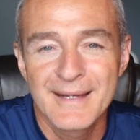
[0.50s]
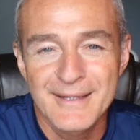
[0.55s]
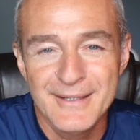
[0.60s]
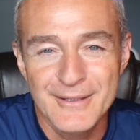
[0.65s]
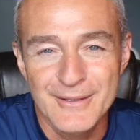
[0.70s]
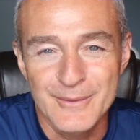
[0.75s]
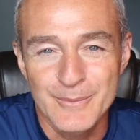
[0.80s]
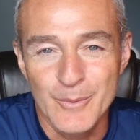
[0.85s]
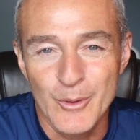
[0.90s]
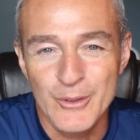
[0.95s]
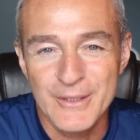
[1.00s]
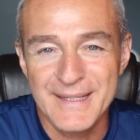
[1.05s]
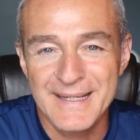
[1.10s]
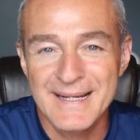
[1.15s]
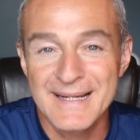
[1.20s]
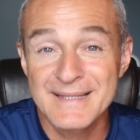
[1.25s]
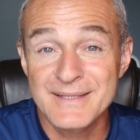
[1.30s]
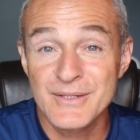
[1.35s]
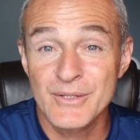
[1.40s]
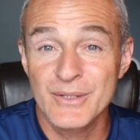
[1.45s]
Good morning,
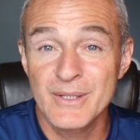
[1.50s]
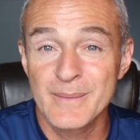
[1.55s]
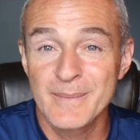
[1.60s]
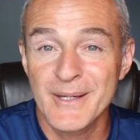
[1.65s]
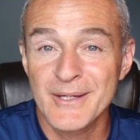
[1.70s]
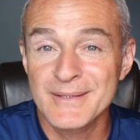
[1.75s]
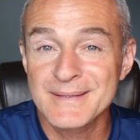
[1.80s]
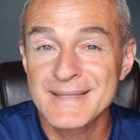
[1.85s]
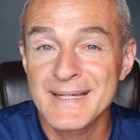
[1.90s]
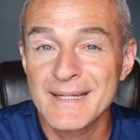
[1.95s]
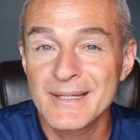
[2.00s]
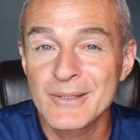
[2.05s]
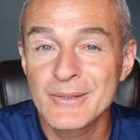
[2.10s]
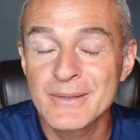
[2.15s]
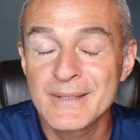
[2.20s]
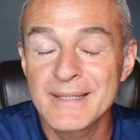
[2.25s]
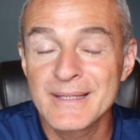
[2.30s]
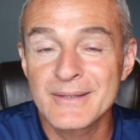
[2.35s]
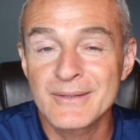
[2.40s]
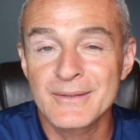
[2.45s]
guys. Tony Maritato
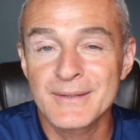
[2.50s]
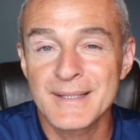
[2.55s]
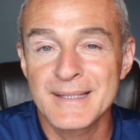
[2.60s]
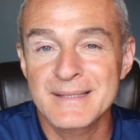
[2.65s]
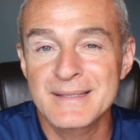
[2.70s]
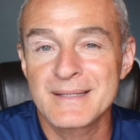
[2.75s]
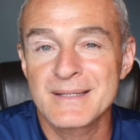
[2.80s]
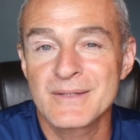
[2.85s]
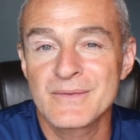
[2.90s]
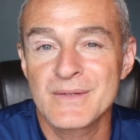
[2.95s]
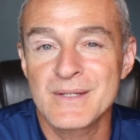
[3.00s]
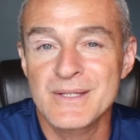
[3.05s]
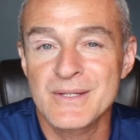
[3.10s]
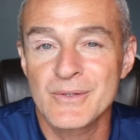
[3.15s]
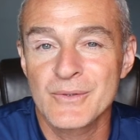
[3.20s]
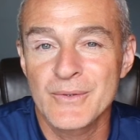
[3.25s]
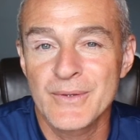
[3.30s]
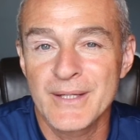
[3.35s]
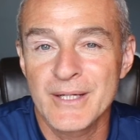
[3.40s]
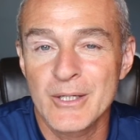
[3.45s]
here, licensed
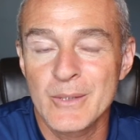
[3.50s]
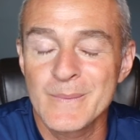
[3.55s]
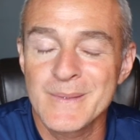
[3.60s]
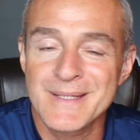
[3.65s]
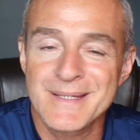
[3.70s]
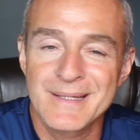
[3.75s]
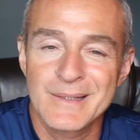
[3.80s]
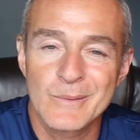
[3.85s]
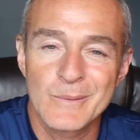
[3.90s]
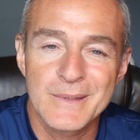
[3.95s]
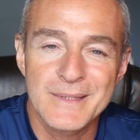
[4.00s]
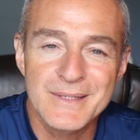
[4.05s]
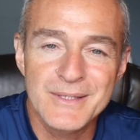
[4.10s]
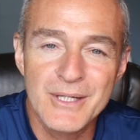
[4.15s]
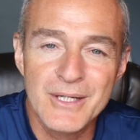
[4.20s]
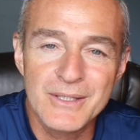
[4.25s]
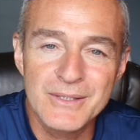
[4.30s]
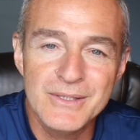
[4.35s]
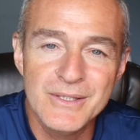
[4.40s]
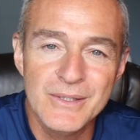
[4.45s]
physical therapist, and I want to
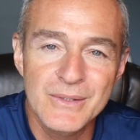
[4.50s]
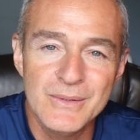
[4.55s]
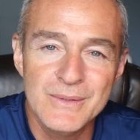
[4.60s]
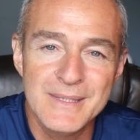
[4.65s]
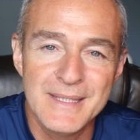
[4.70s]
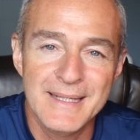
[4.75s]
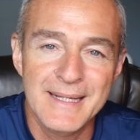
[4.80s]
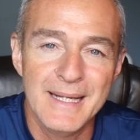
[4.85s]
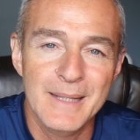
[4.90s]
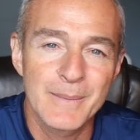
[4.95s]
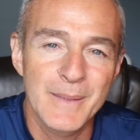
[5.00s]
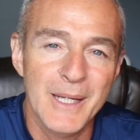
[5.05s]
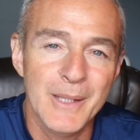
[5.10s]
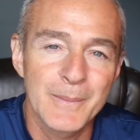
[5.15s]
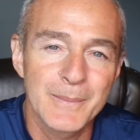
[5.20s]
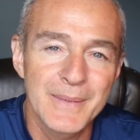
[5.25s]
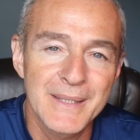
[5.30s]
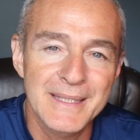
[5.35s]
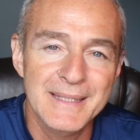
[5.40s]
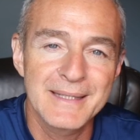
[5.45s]
talk to you today
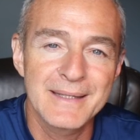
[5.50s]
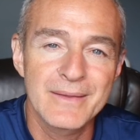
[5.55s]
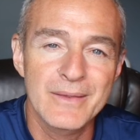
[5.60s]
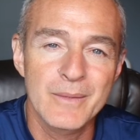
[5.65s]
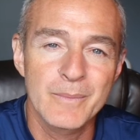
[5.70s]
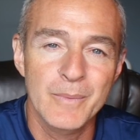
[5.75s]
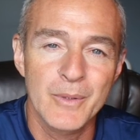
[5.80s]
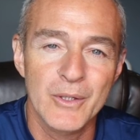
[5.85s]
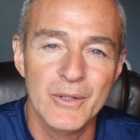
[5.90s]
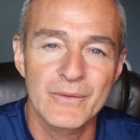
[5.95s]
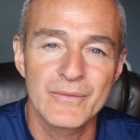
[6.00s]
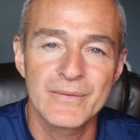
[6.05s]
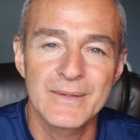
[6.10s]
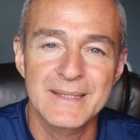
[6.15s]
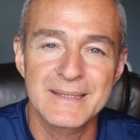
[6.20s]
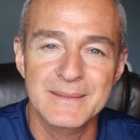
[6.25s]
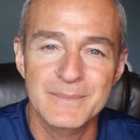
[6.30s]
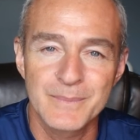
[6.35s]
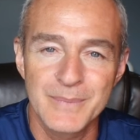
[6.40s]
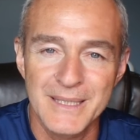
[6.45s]
about picking the
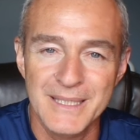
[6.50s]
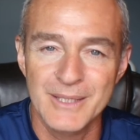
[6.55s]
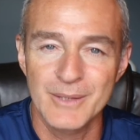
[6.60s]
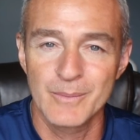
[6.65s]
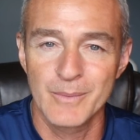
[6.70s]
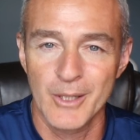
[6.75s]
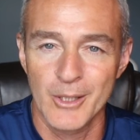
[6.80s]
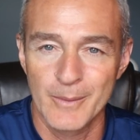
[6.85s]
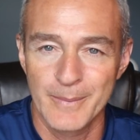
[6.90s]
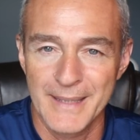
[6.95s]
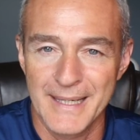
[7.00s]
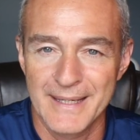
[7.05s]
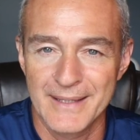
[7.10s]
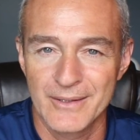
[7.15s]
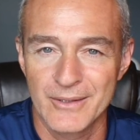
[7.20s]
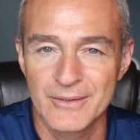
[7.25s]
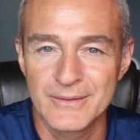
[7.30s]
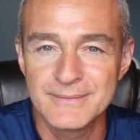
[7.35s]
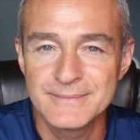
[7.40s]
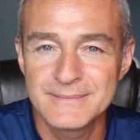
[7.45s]
perfect pickleball
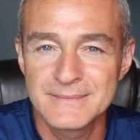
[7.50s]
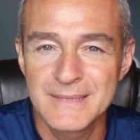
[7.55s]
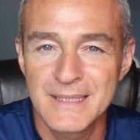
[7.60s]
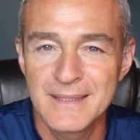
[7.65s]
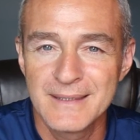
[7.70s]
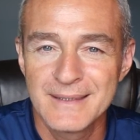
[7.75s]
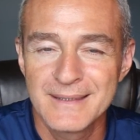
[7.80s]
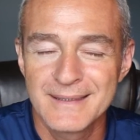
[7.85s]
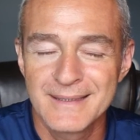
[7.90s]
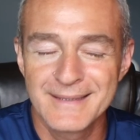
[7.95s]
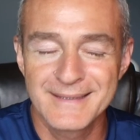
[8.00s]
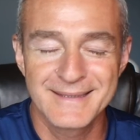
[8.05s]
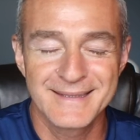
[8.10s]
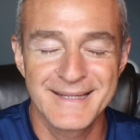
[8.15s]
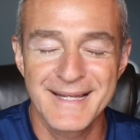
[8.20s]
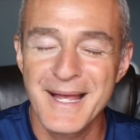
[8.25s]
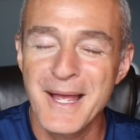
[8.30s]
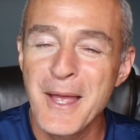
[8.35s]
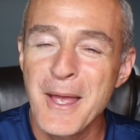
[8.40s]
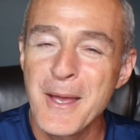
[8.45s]
paddle.
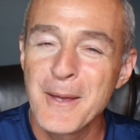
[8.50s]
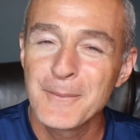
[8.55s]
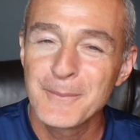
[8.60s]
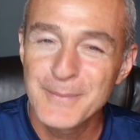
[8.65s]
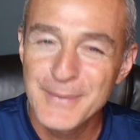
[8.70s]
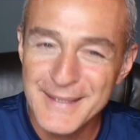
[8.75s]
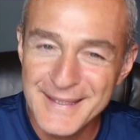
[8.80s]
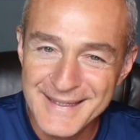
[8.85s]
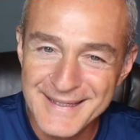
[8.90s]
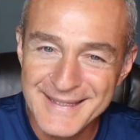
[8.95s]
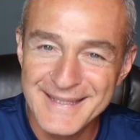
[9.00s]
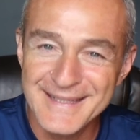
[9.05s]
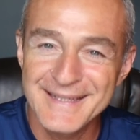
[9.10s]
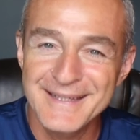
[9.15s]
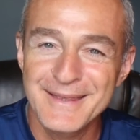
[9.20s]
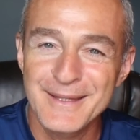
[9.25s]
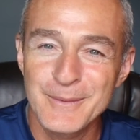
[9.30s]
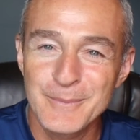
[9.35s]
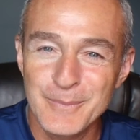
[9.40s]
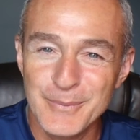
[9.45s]

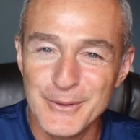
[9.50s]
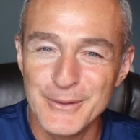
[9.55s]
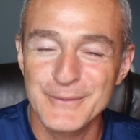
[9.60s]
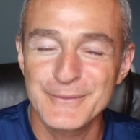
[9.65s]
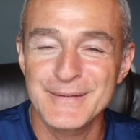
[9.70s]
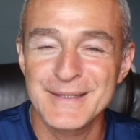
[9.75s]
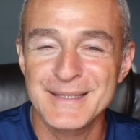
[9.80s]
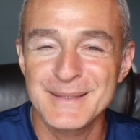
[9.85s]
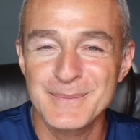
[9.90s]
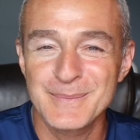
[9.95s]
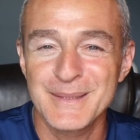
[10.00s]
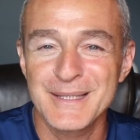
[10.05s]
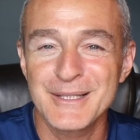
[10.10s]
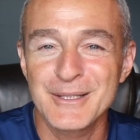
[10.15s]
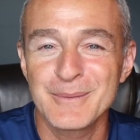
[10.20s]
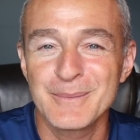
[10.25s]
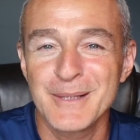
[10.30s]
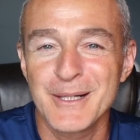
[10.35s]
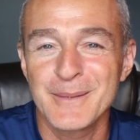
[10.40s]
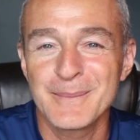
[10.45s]
Picking the perfect
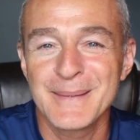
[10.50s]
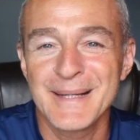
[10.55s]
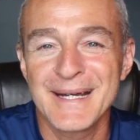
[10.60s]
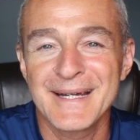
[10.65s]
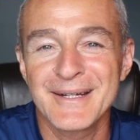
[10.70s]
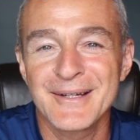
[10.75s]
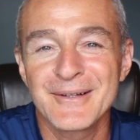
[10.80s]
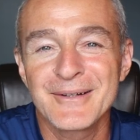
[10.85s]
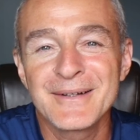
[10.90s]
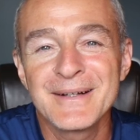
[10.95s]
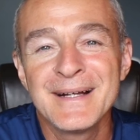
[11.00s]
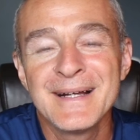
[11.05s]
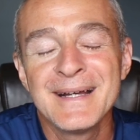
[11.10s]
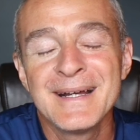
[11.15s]
pickleball paddle